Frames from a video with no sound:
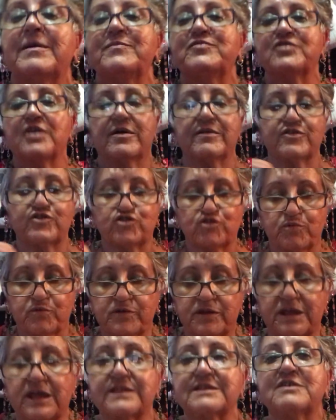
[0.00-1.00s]
I'm sorry, I
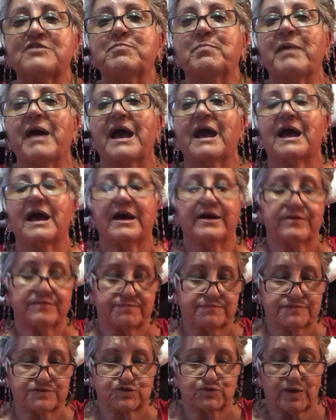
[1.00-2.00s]
should get this bag out
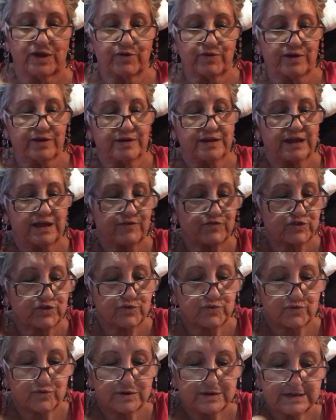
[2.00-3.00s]
so I don't have
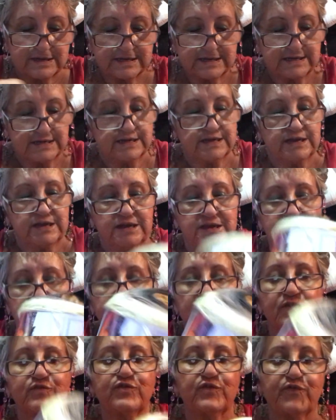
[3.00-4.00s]
to, you
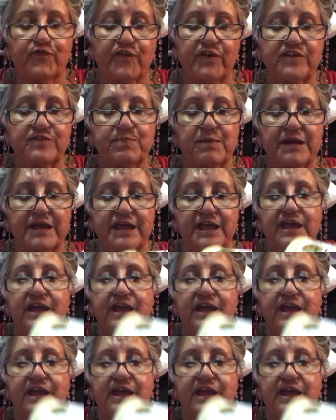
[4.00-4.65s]
don't have to face my